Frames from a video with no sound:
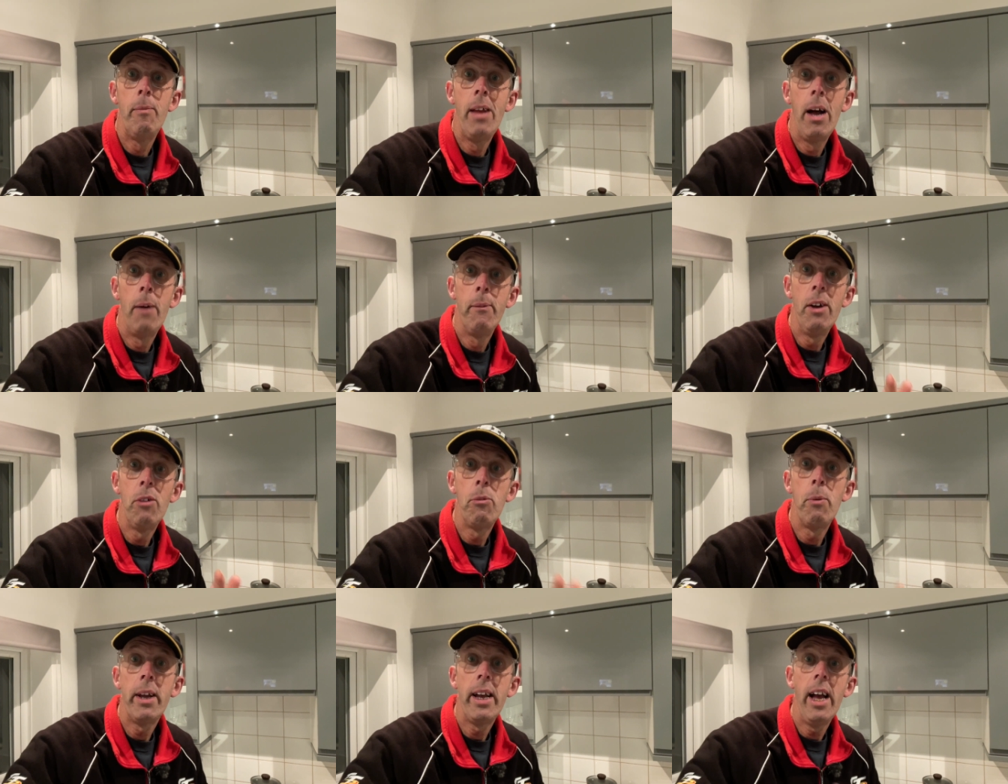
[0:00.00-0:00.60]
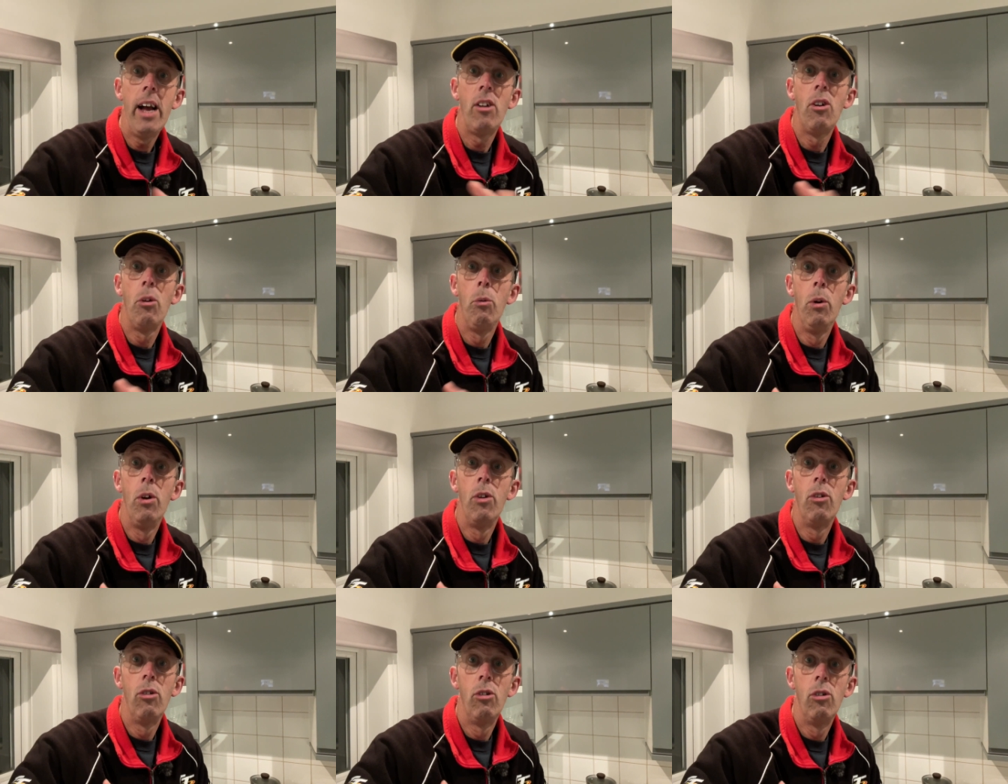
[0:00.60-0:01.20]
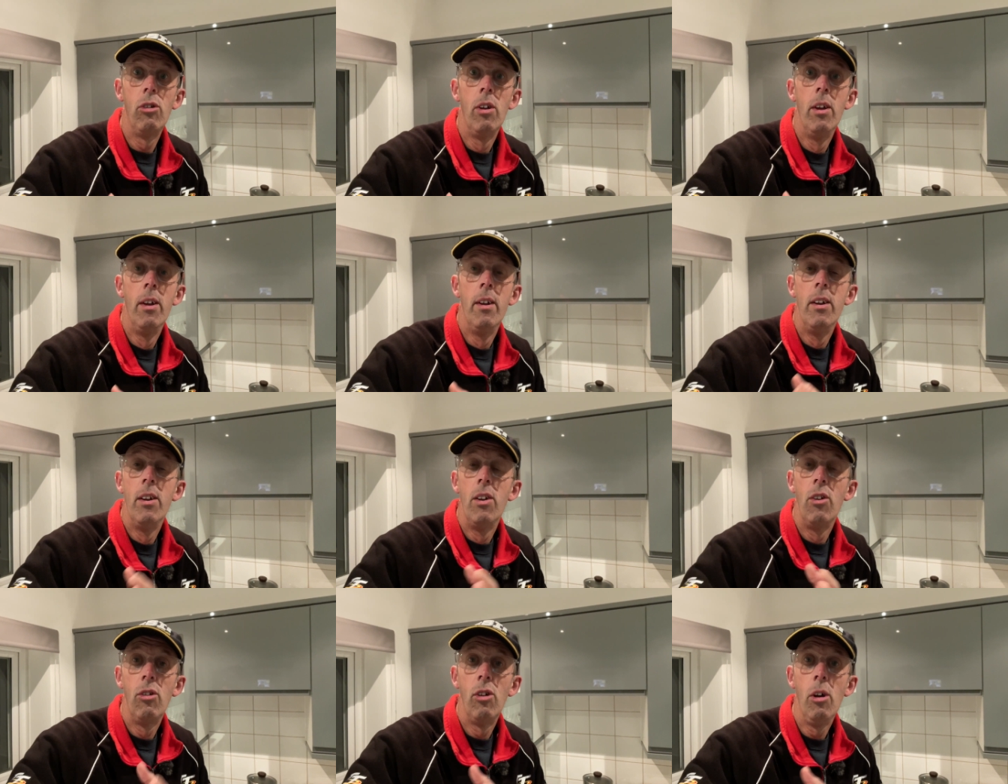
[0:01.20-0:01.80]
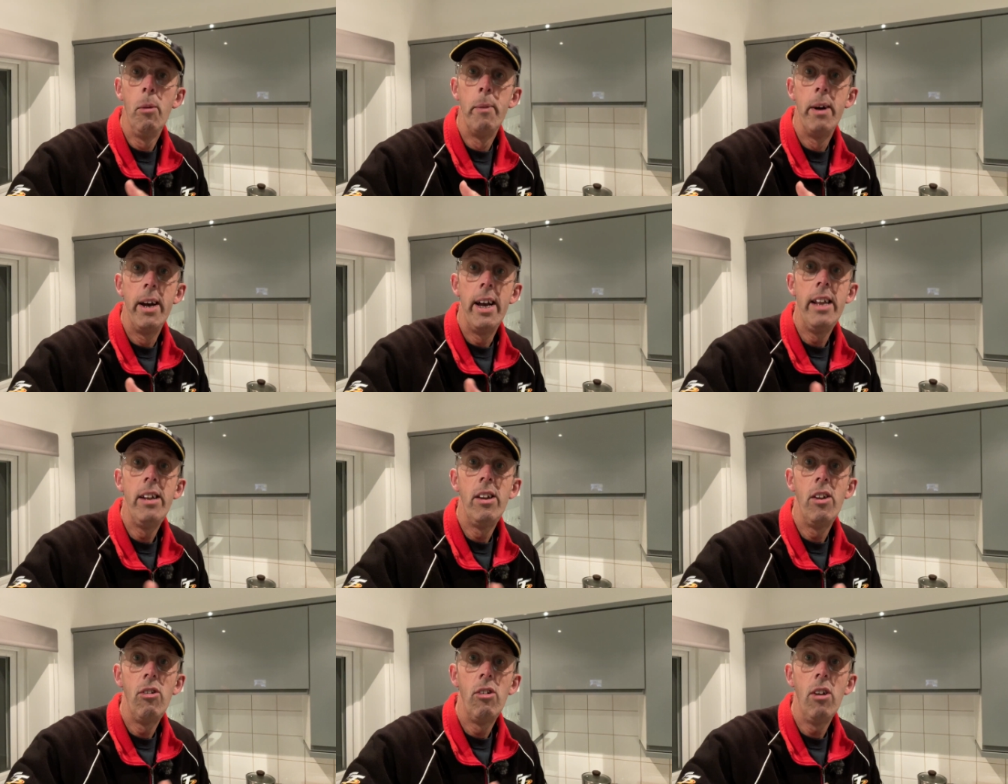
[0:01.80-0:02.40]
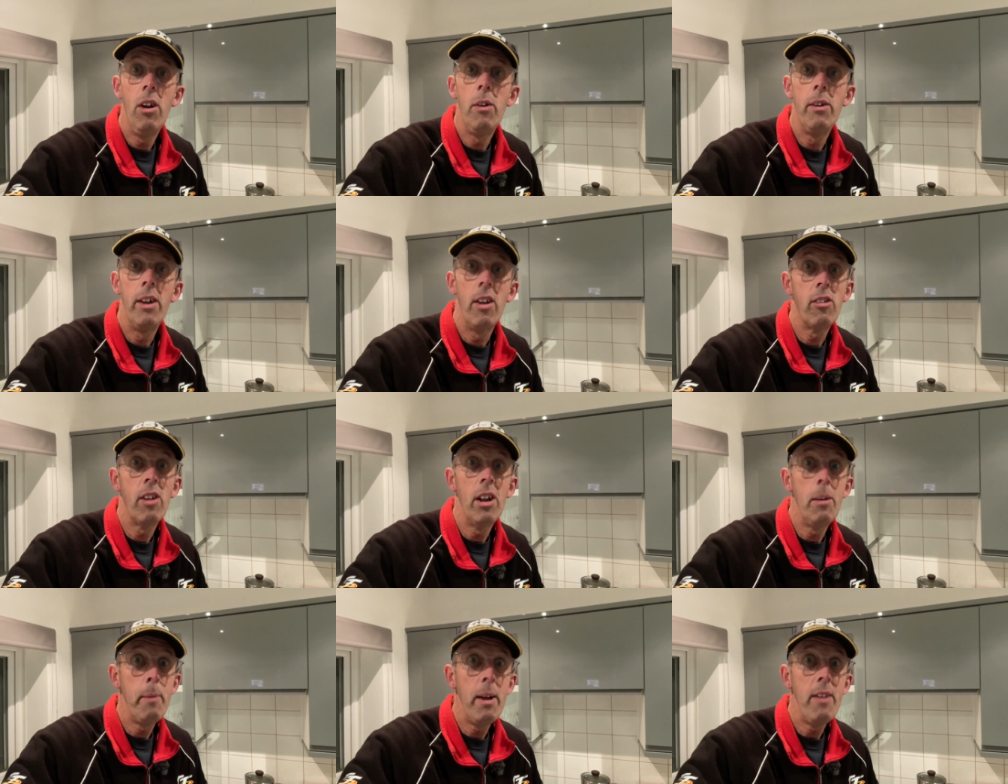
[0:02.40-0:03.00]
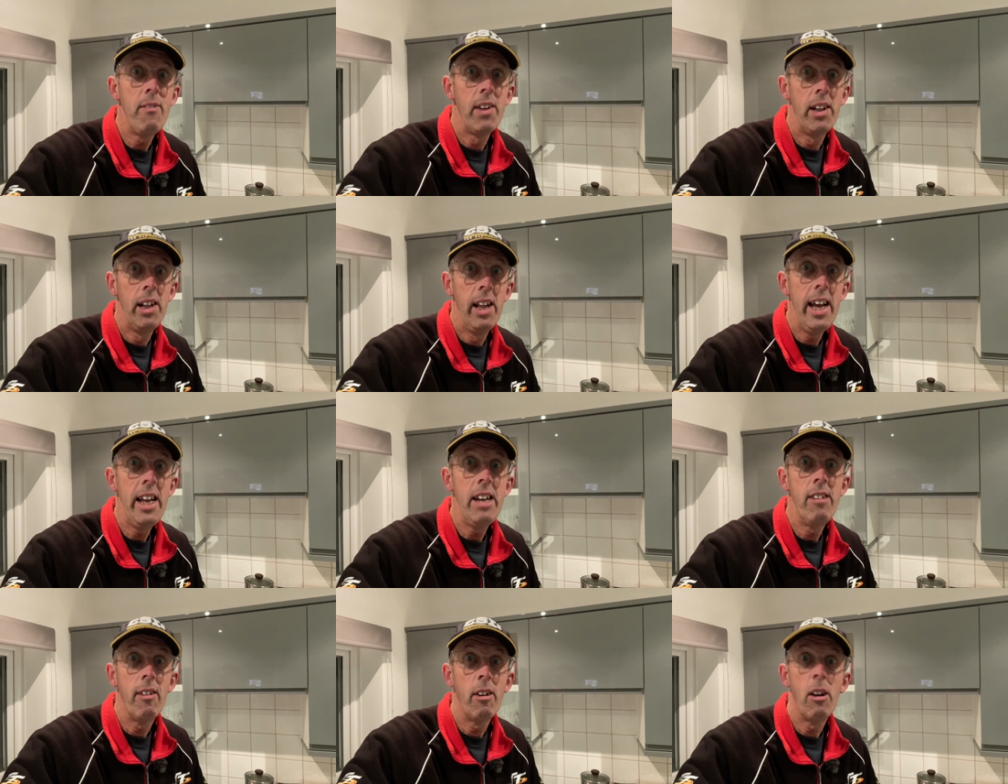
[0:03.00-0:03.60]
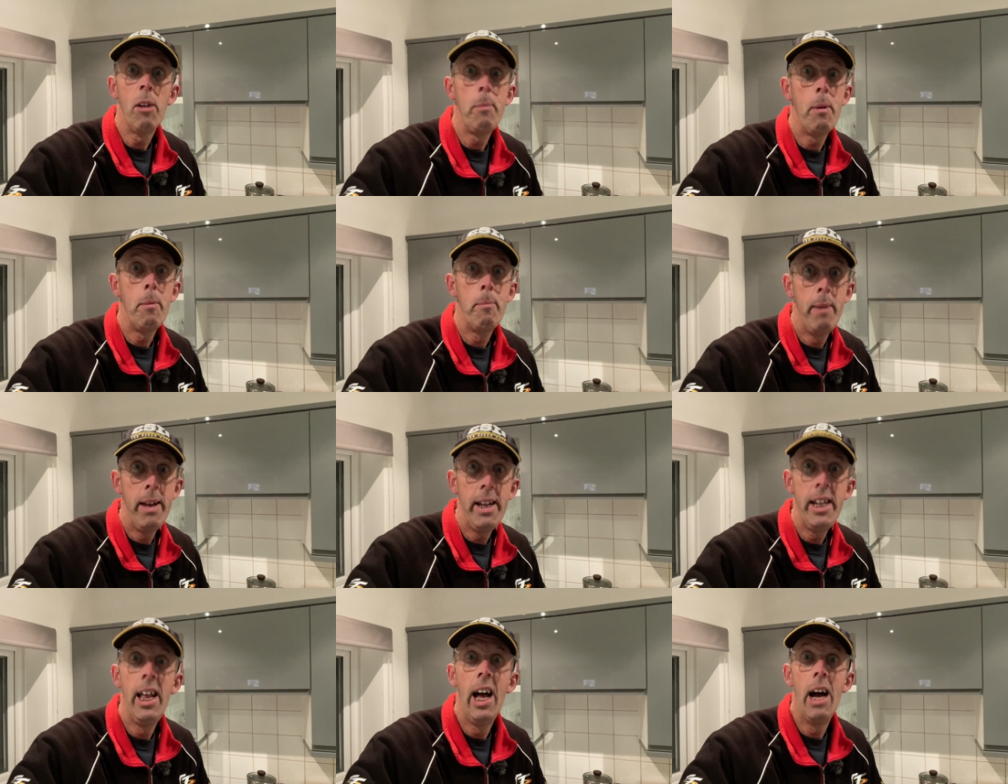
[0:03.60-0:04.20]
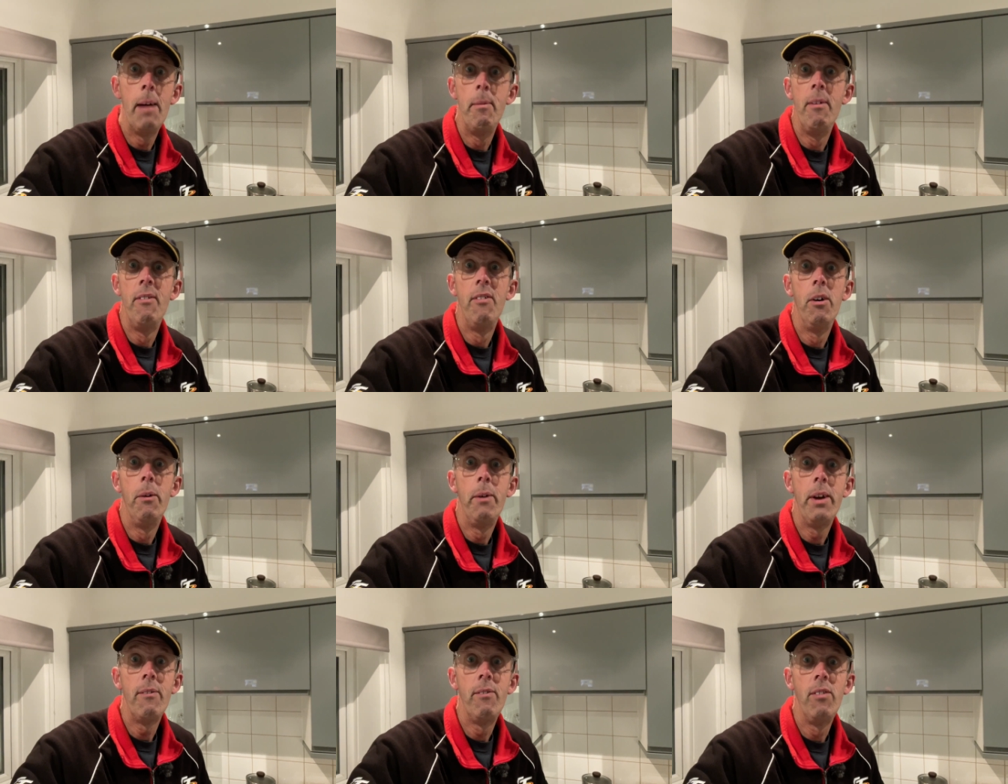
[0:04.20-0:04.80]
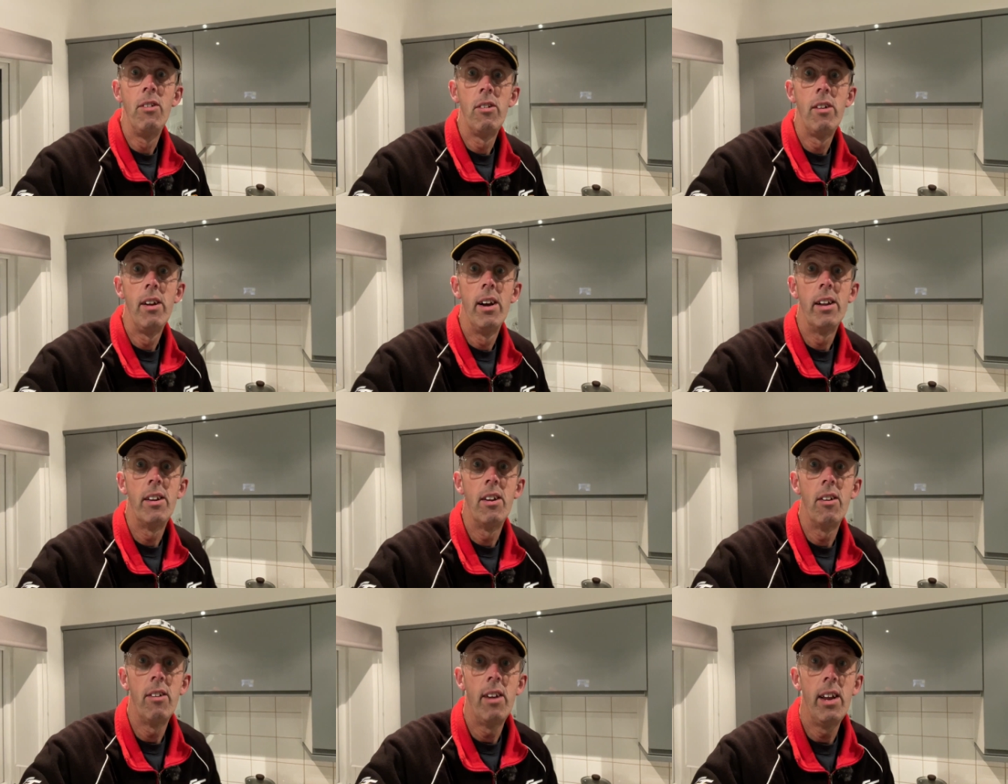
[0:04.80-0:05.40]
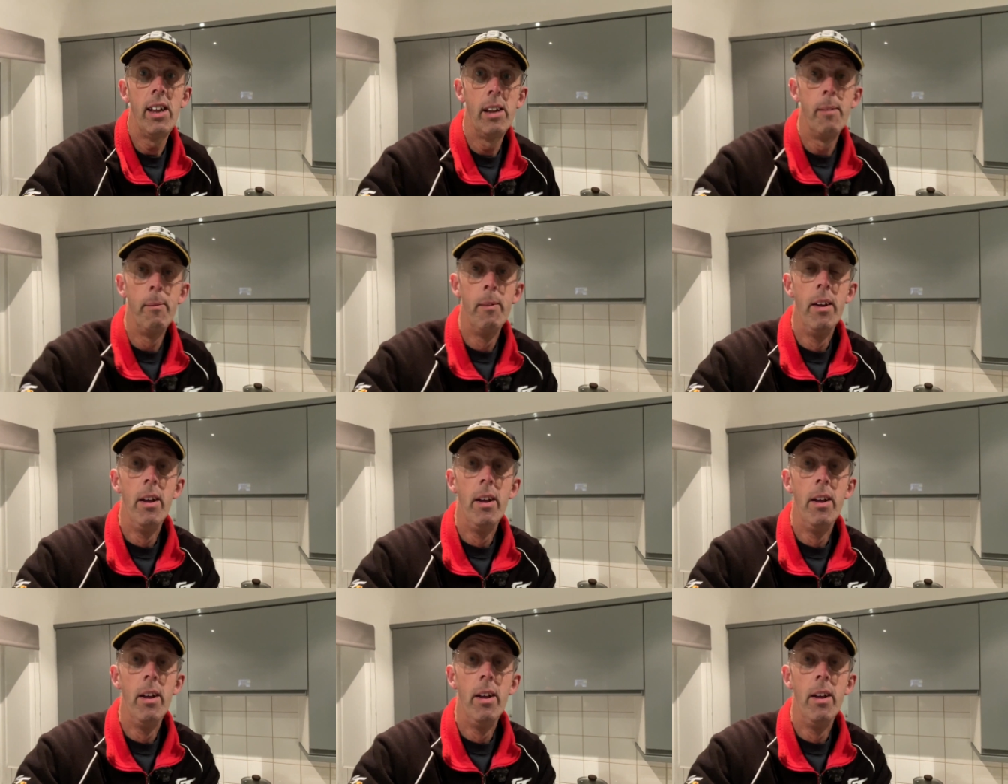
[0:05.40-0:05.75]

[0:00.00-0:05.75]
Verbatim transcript: Now as we get towards summer into June, it's going to be even later. It could be midnight before we even start to see them.